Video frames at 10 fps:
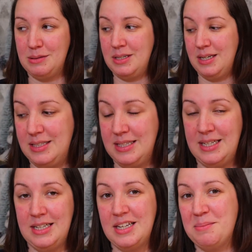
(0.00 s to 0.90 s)
I was like,
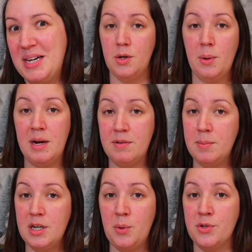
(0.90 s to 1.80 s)
damn, you know,
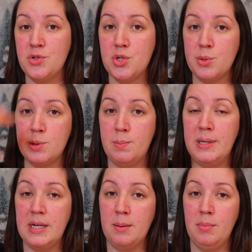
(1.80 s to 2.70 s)
everybody wants those
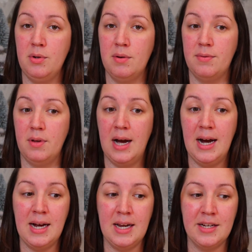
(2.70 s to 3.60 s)
big beautiful
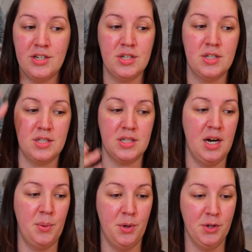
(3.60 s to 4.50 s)
eyelashes.
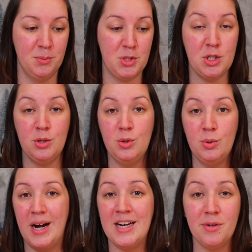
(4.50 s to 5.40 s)
I want them
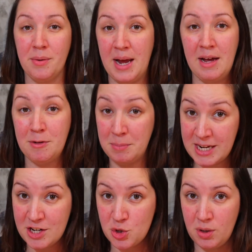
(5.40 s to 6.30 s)
too. I don't have them
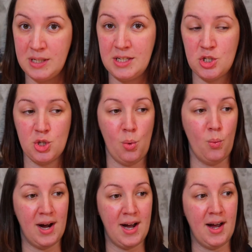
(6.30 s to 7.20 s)
naturally, so
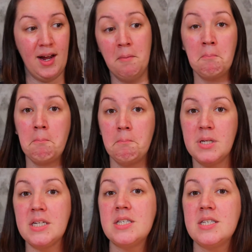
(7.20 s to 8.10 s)
why
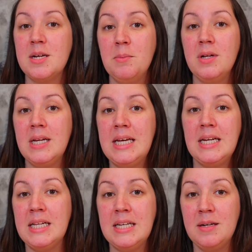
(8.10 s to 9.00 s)
not stimulate
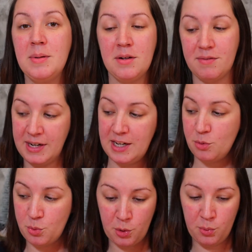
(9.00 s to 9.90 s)
a little bit of hair
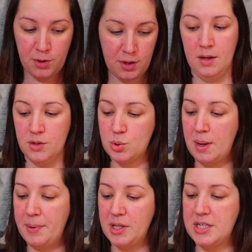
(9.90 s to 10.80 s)
growth? So
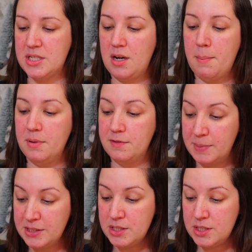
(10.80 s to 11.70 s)
I bought this a couple of
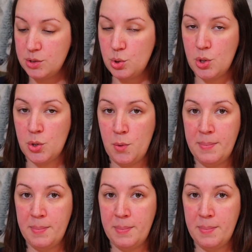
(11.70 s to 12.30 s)
months ago.